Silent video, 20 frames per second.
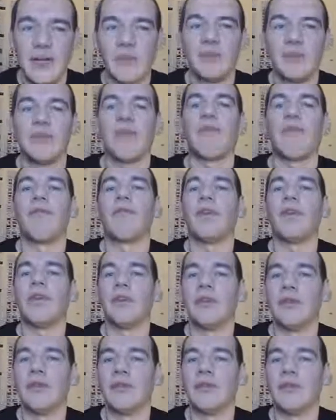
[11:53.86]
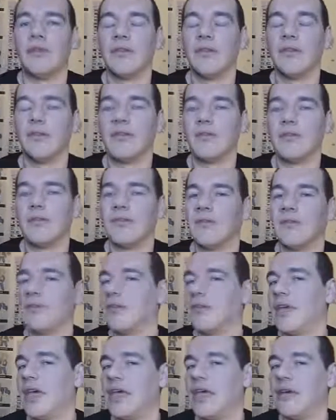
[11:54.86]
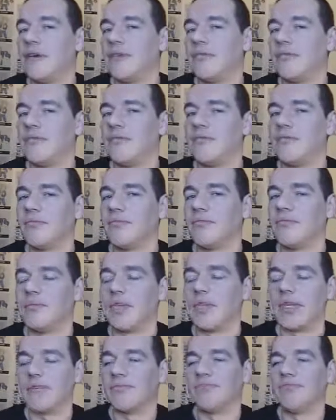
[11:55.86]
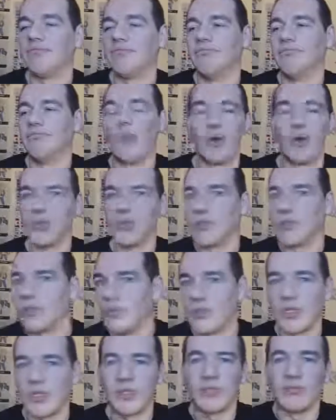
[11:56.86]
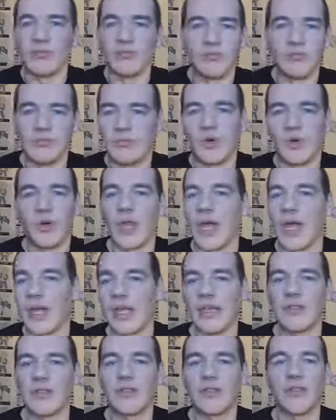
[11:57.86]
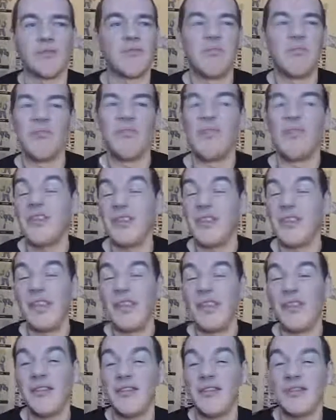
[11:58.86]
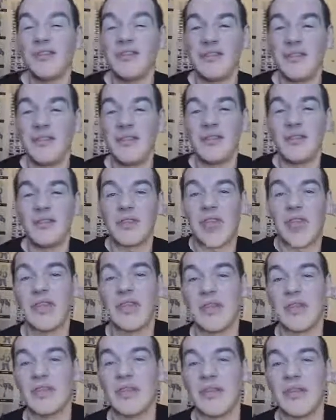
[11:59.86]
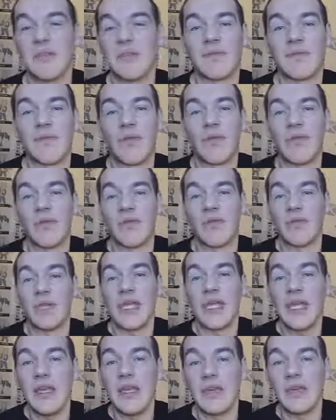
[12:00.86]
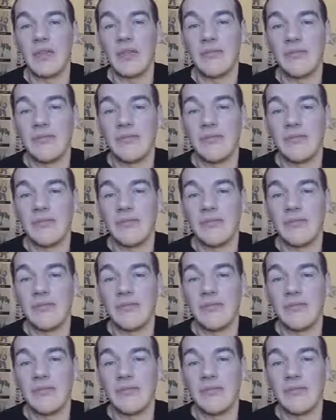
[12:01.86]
you know, different, uh, like monsters and all that kind of stuff. But they didn't. It's just kind of the same as Fallout Three